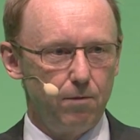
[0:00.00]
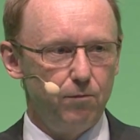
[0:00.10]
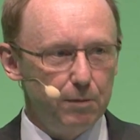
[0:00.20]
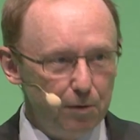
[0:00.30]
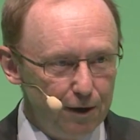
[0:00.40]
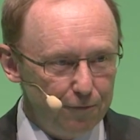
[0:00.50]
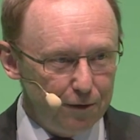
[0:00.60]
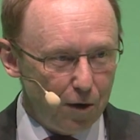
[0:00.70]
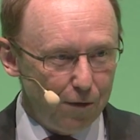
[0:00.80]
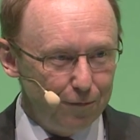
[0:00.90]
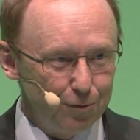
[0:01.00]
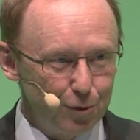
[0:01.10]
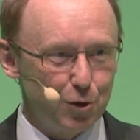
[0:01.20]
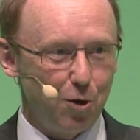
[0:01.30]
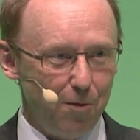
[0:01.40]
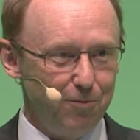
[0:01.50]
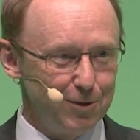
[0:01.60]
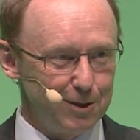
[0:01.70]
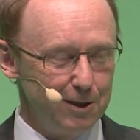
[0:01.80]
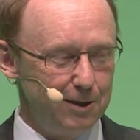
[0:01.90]
We believe in our future.
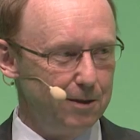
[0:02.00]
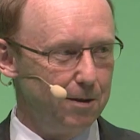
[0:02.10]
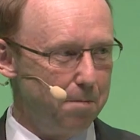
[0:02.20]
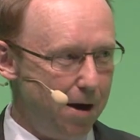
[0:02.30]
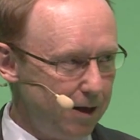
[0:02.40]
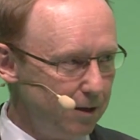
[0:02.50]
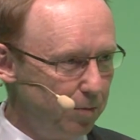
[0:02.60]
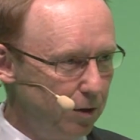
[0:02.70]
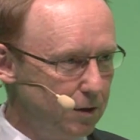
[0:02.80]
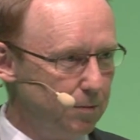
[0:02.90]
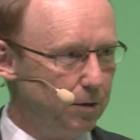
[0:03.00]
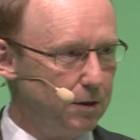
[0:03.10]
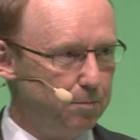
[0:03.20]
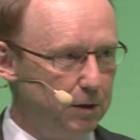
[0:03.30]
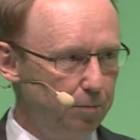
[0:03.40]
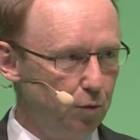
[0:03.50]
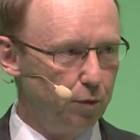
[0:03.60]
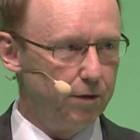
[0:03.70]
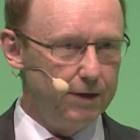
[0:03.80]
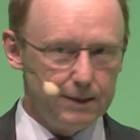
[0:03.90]
Obviously, market participants, people who
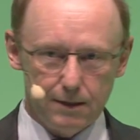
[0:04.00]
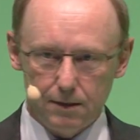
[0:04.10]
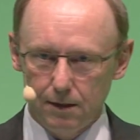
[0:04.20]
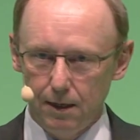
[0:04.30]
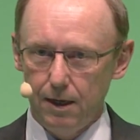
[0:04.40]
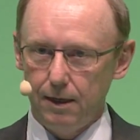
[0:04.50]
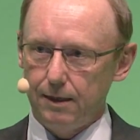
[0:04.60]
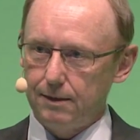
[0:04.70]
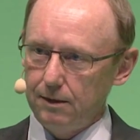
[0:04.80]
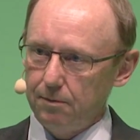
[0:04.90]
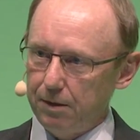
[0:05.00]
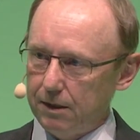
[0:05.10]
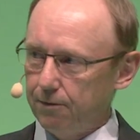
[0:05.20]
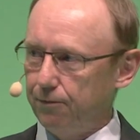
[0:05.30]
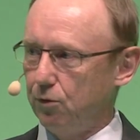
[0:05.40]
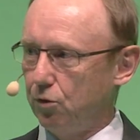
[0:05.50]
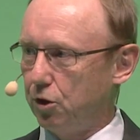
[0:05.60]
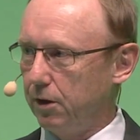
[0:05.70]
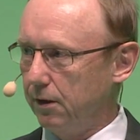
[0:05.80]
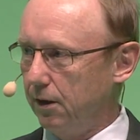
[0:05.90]
invest, they see a better
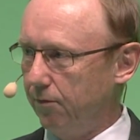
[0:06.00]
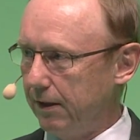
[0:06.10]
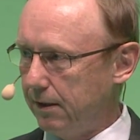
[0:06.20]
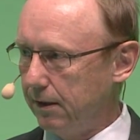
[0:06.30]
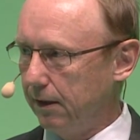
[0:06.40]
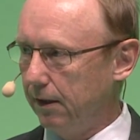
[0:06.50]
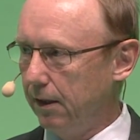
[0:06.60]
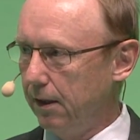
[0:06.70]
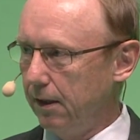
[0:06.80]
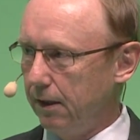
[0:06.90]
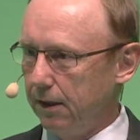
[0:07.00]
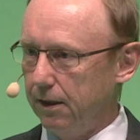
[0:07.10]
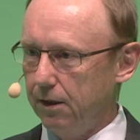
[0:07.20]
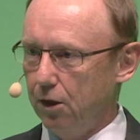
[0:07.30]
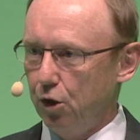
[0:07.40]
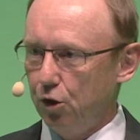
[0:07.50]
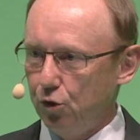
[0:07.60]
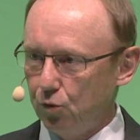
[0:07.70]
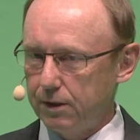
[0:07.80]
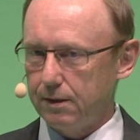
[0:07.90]
future in investing in
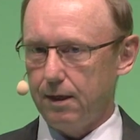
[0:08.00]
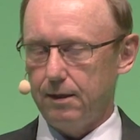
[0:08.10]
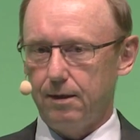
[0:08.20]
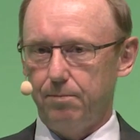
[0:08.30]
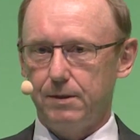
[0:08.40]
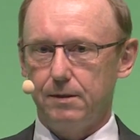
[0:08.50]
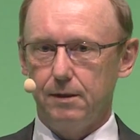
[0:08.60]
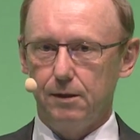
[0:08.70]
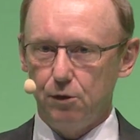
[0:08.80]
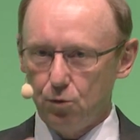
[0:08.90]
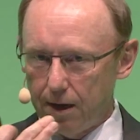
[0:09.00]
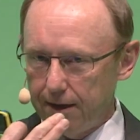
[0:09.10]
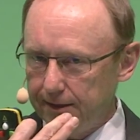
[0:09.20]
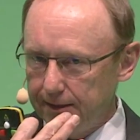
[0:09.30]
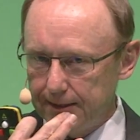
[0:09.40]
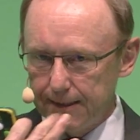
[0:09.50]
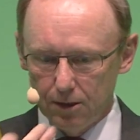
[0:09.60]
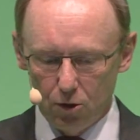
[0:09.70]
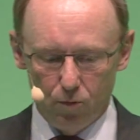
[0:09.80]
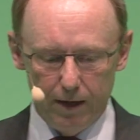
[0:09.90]
new startups, in new ideas, in
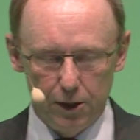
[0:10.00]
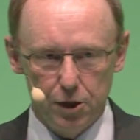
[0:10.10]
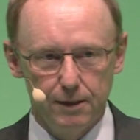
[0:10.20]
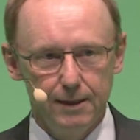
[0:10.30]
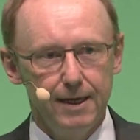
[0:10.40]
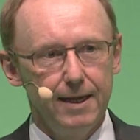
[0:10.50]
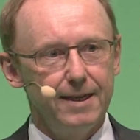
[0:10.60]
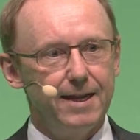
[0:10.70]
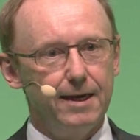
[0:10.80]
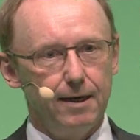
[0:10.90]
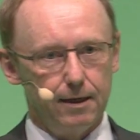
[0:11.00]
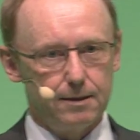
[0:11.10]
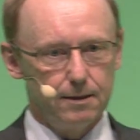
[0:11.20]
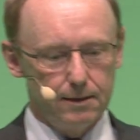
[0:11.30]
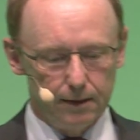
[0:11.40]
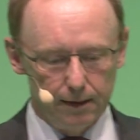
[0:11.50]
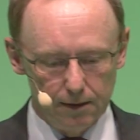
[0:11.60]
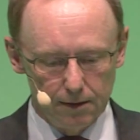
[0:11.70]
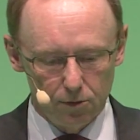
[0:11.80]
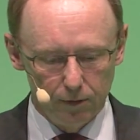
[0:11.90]
innovation than in existing
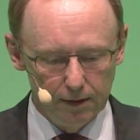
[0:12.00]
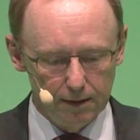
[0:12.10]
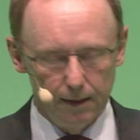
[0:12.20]
industries.